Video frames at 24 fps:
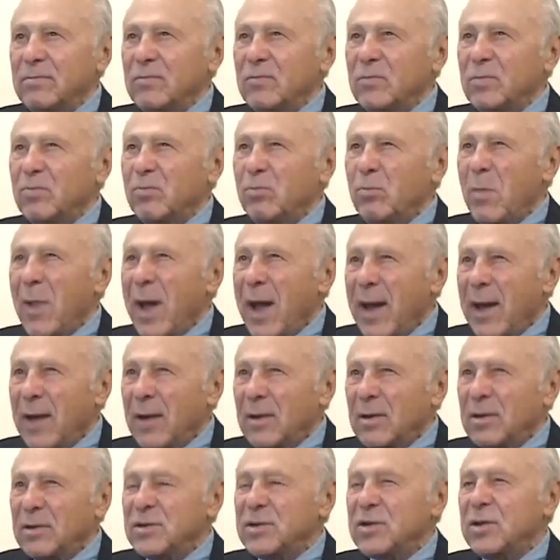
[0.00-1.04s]

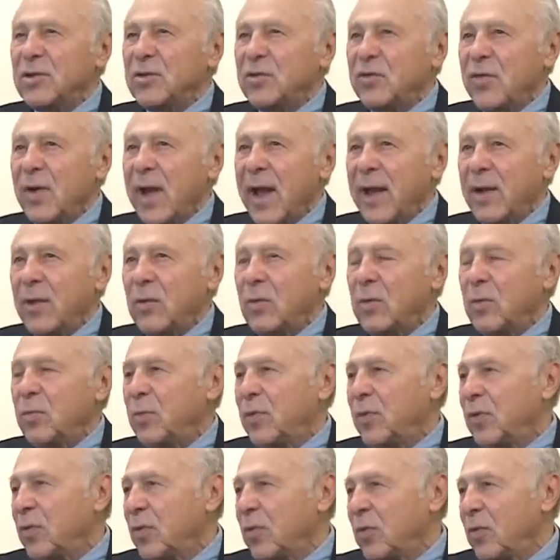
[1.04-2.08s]
models to try to
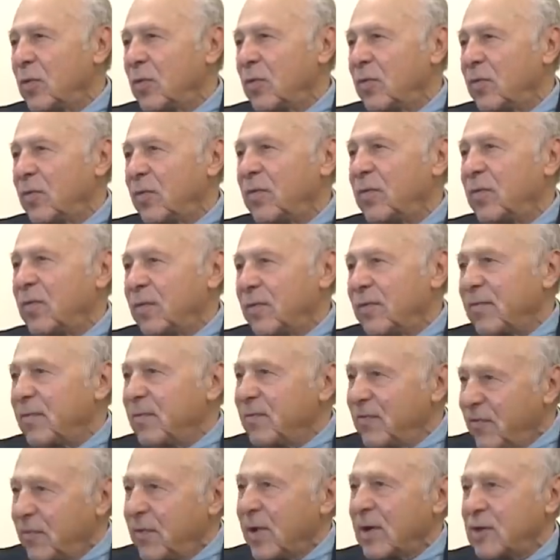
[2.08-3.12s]
improve
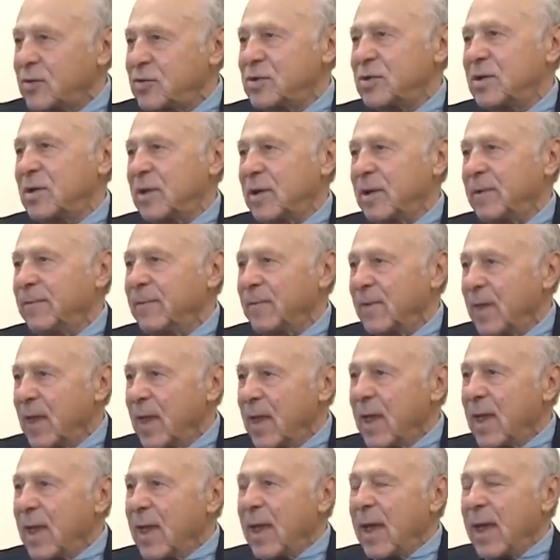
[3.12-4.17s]
functioning.
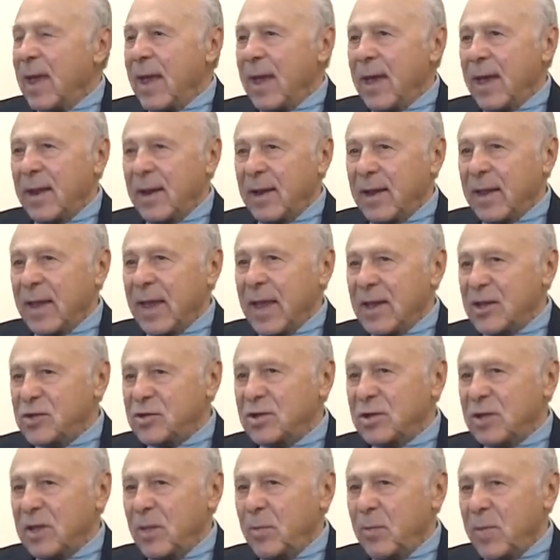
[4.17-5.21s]
And
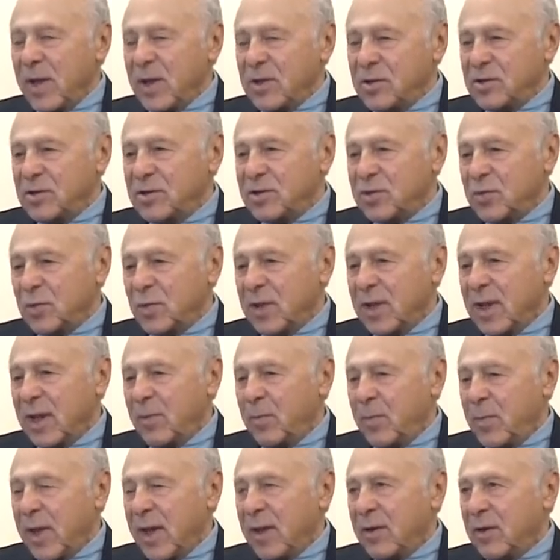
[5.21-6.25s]
occasionally patients would
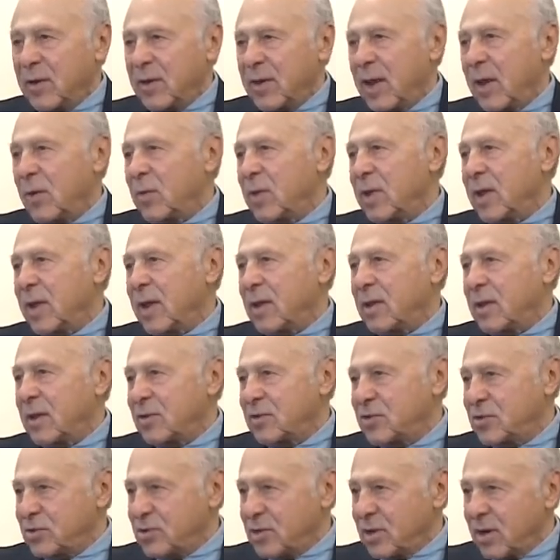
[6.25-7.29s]
get better and they would get
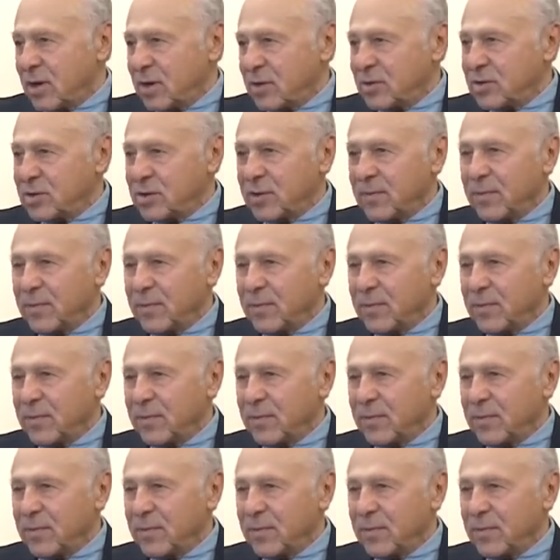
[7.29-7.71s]
discharged.